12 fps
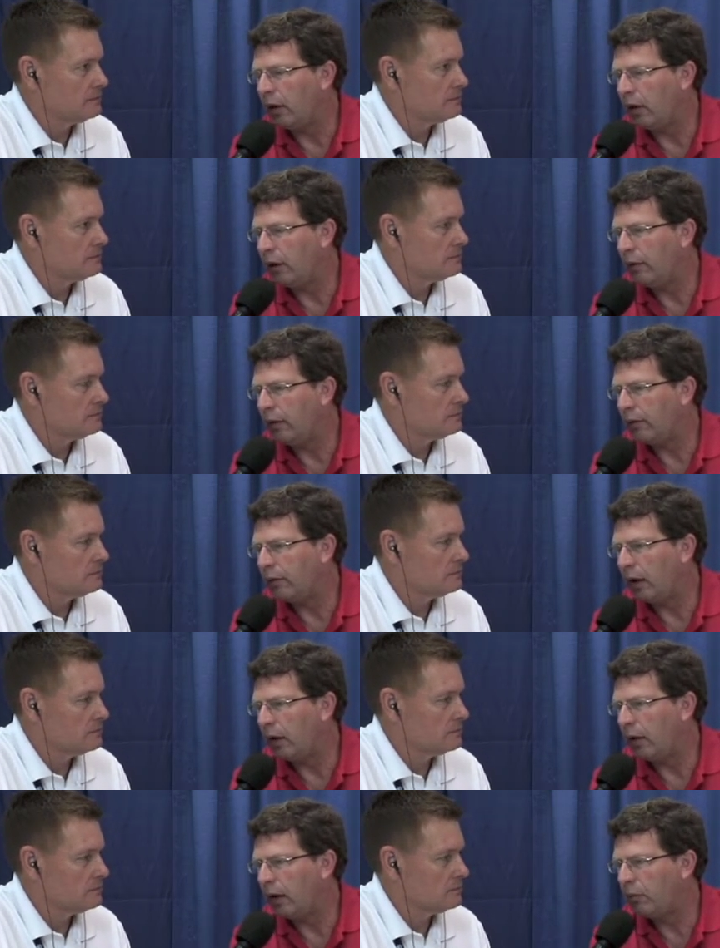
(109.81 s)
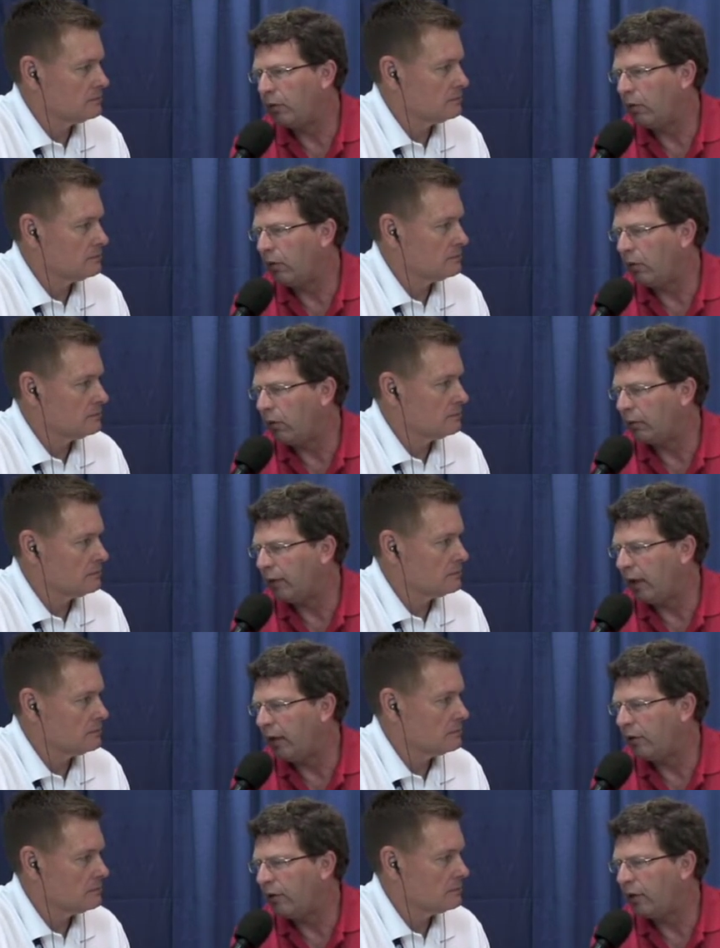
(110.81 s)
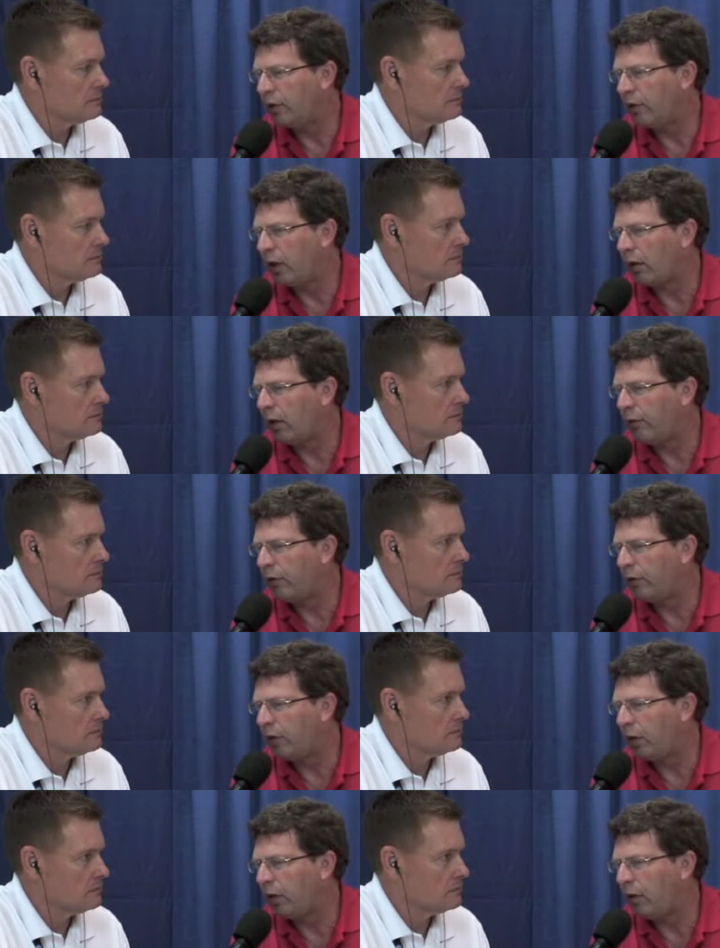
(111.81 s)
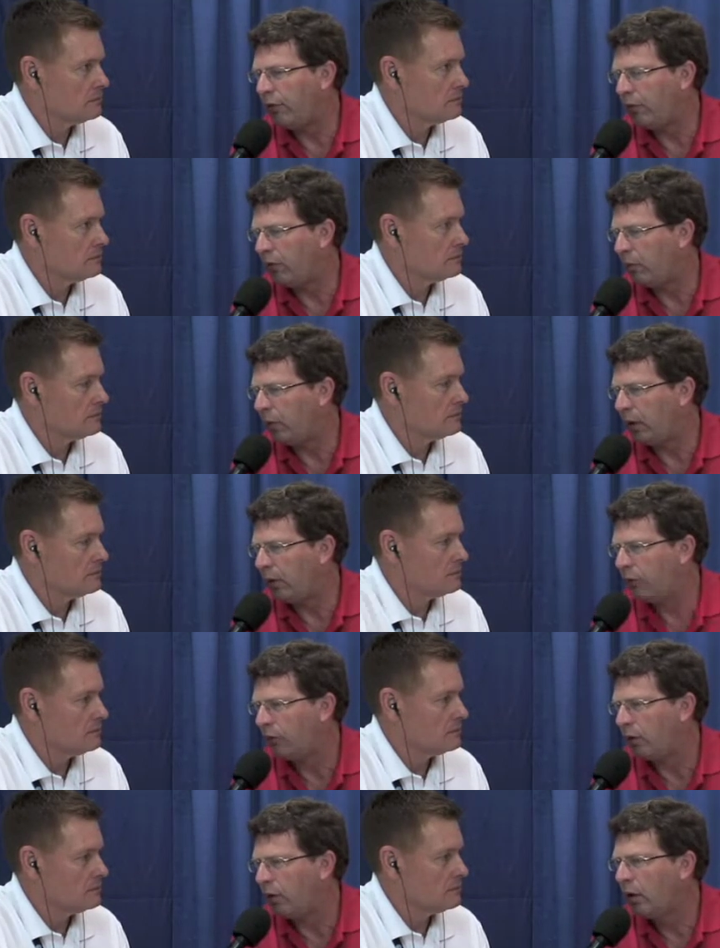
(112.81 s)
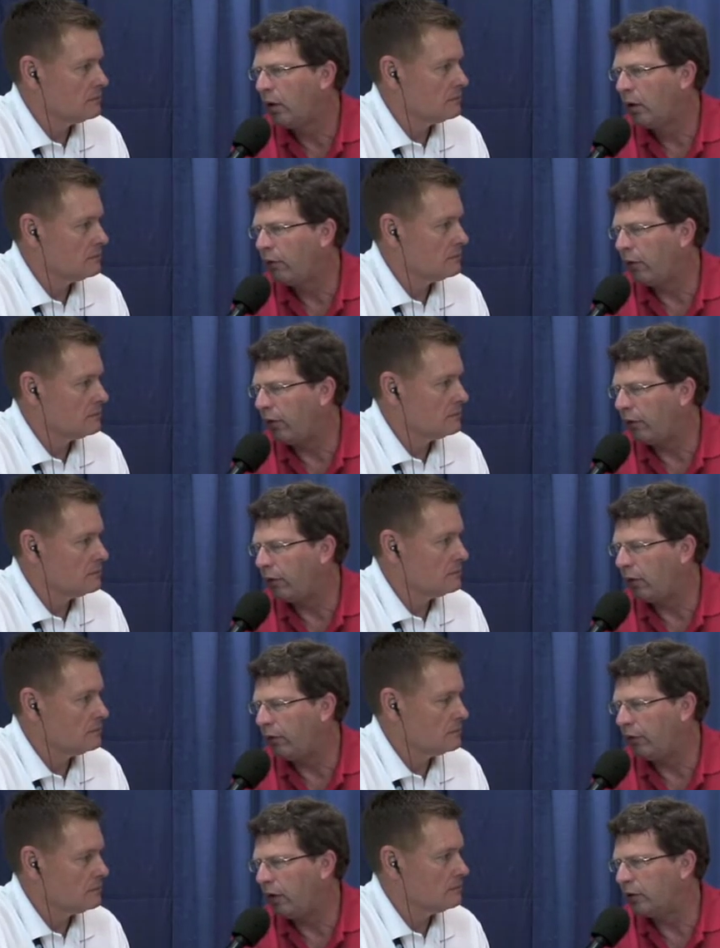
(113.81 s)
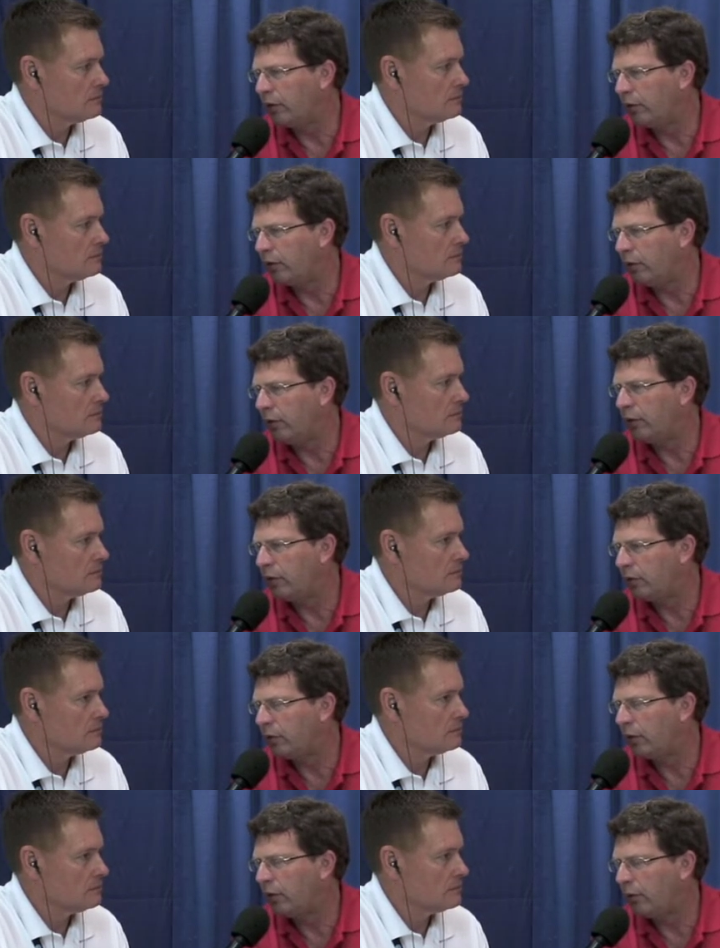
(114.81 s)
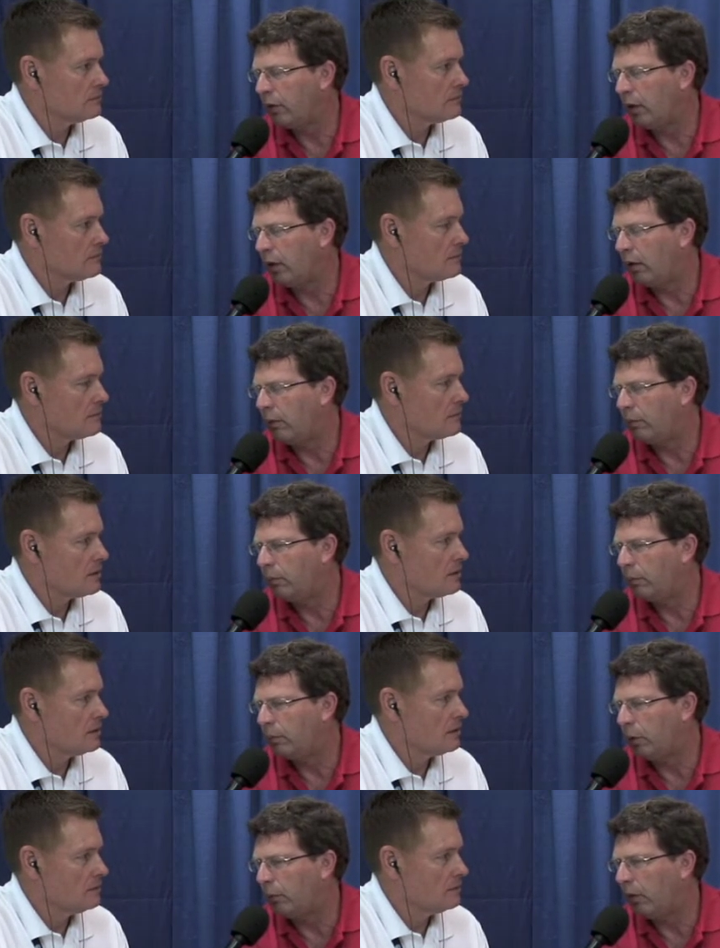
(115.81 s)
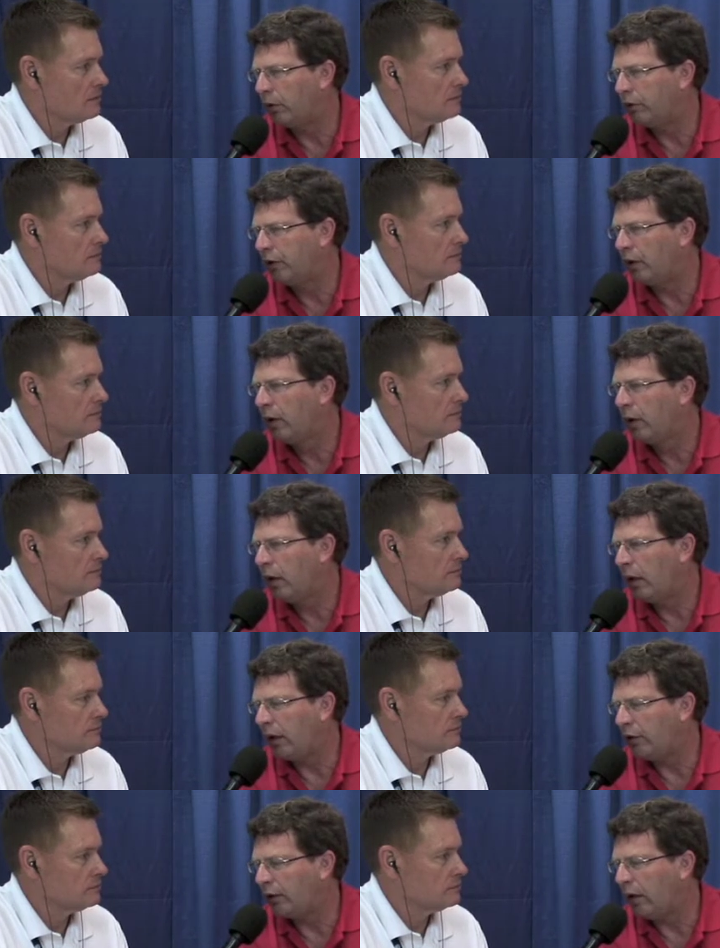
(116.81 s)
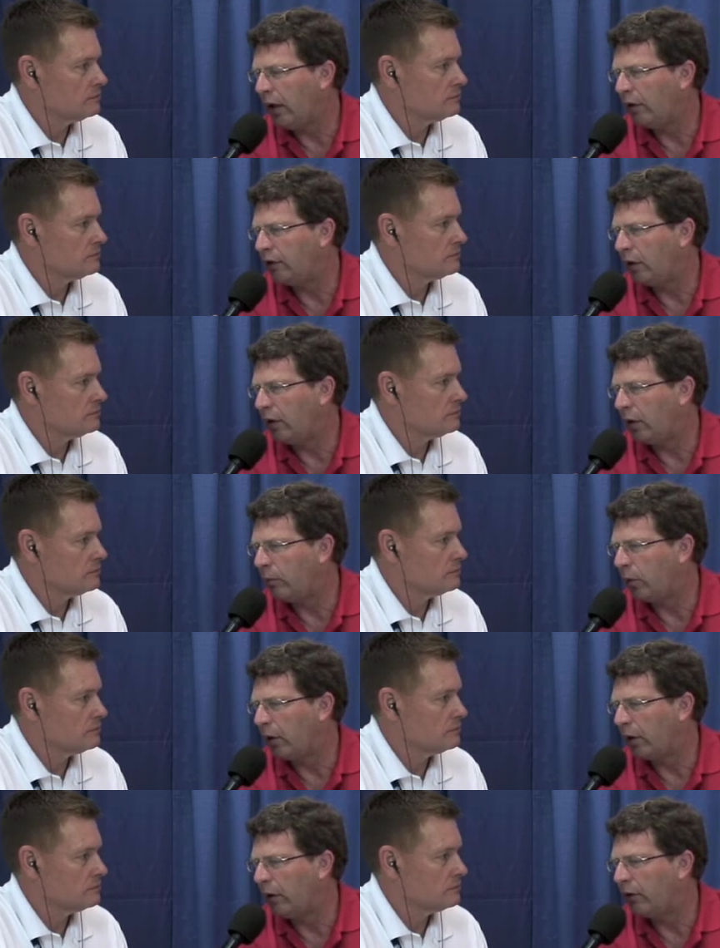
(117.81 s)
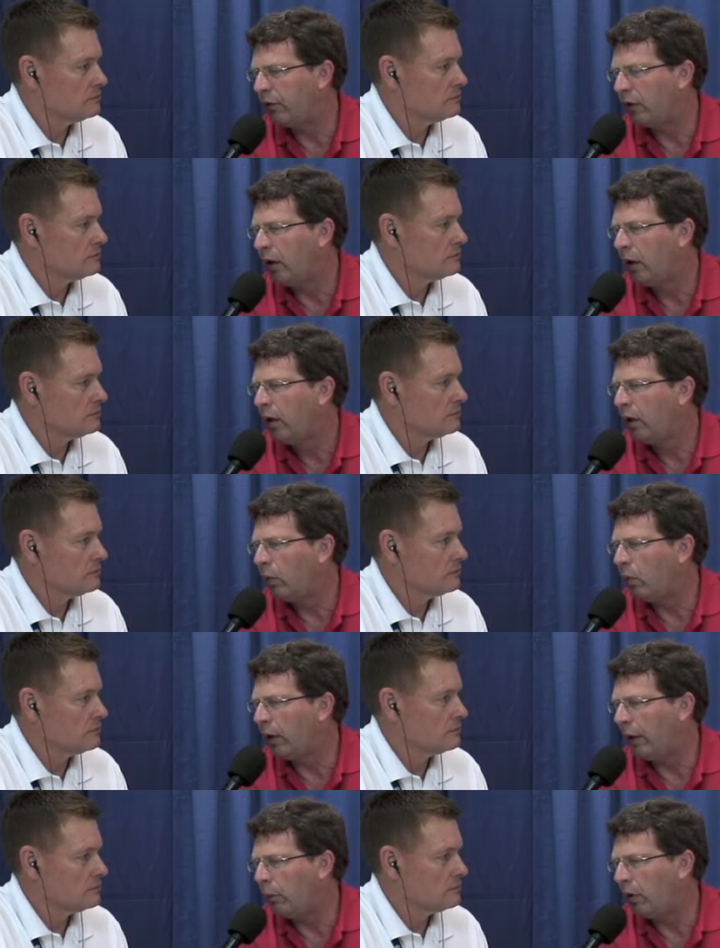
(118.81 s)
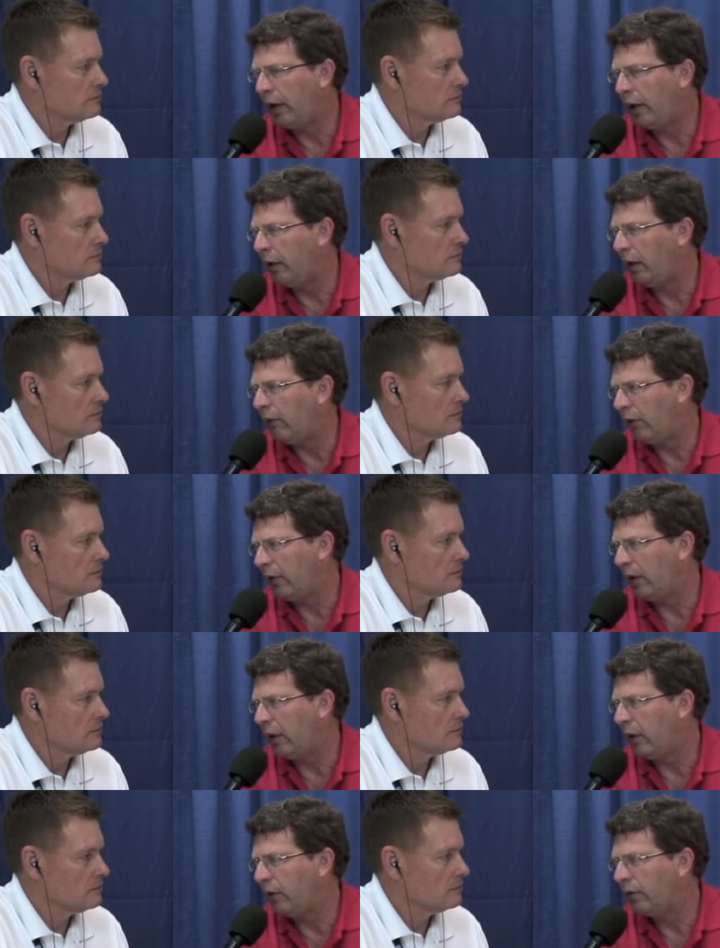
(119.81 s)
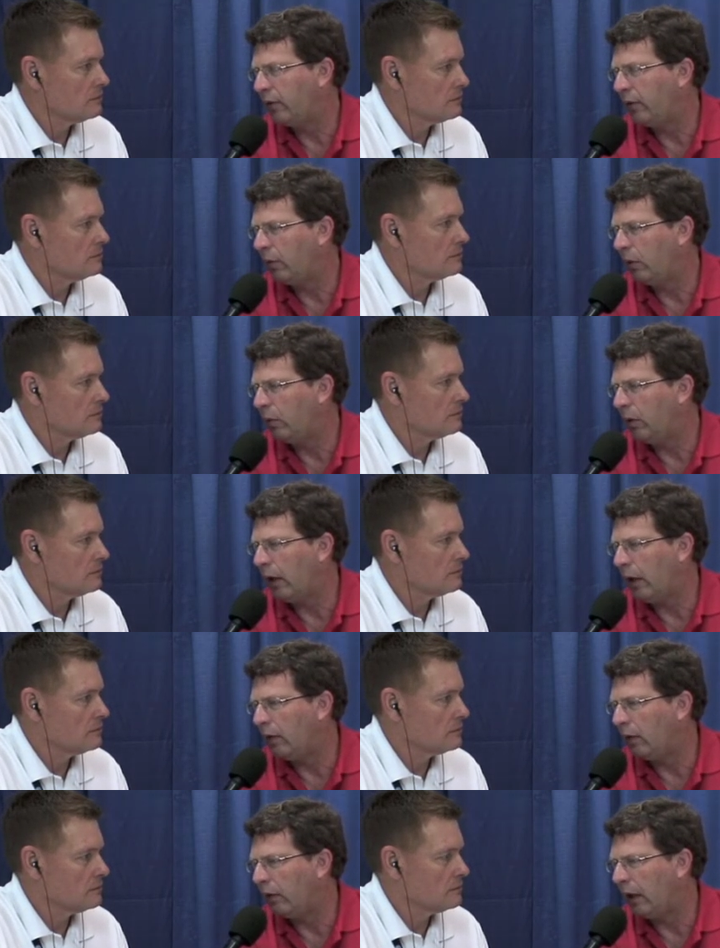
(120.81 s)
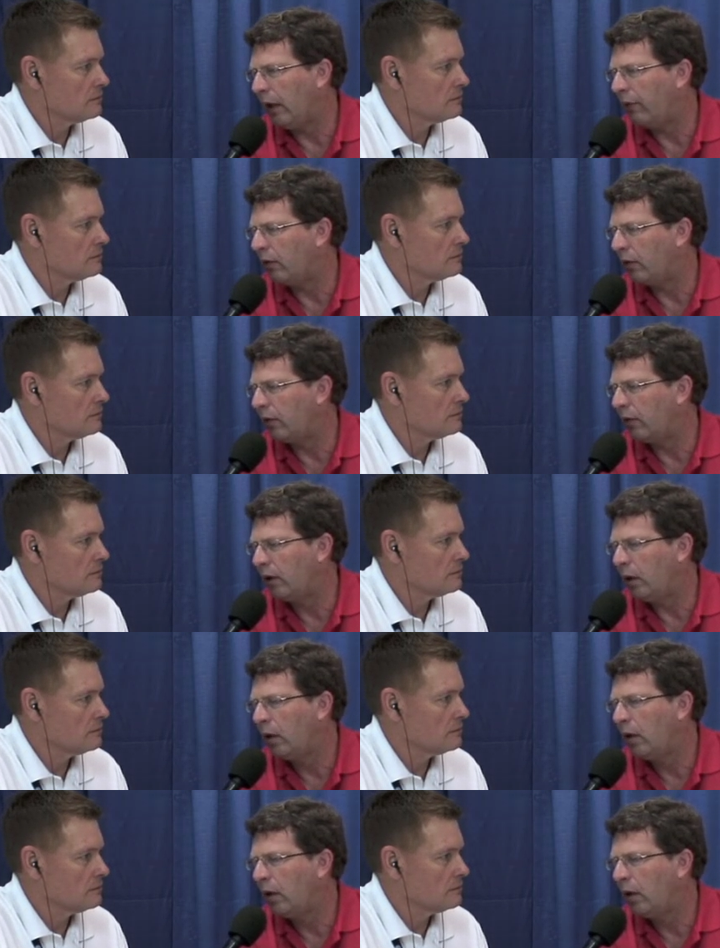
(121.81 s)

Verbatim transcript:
Speaker 1: and it, has got absolutely no ties to the checkoff. The checkoff is in place for for the three functions: the research, uh, promotion, and education on the pork industry. We're we're handling everything else. I mean, we handle the advocacy.